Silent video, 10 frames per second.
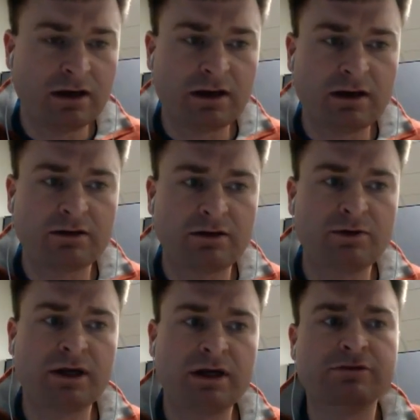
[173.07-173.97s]
uh,
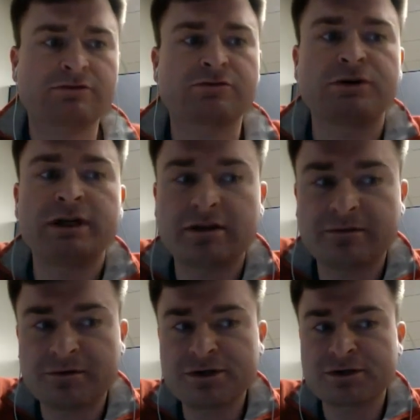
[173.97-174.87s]
including the
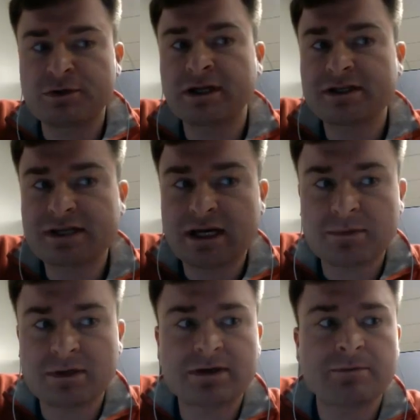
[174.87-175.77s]
first reading
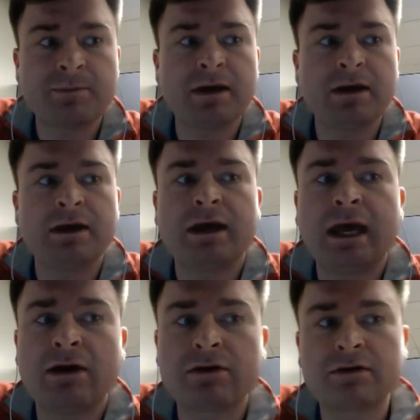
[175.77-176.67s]
assignment
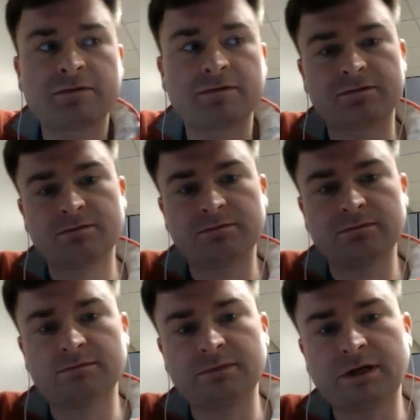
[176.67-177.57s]
out of
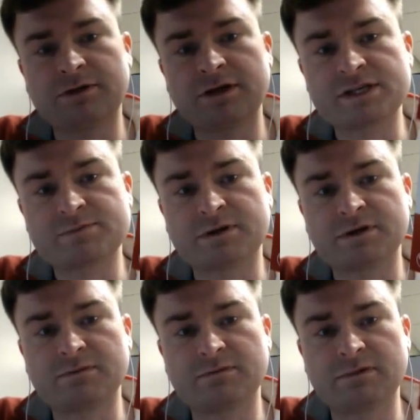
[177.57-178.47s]
our
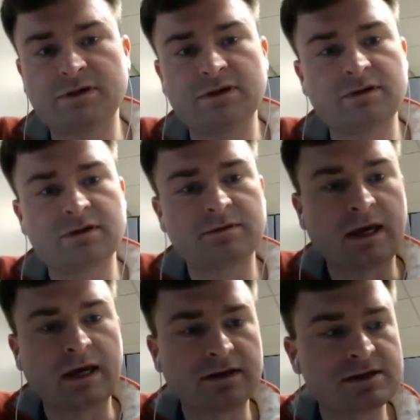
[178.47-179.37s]
textbook, the
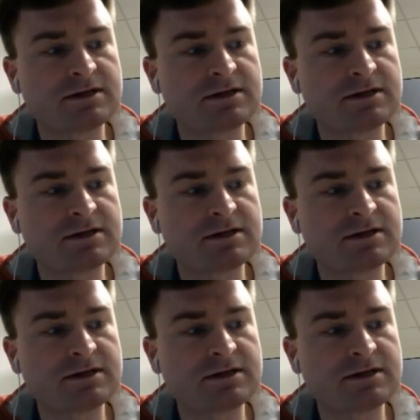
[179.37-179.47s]
adolescent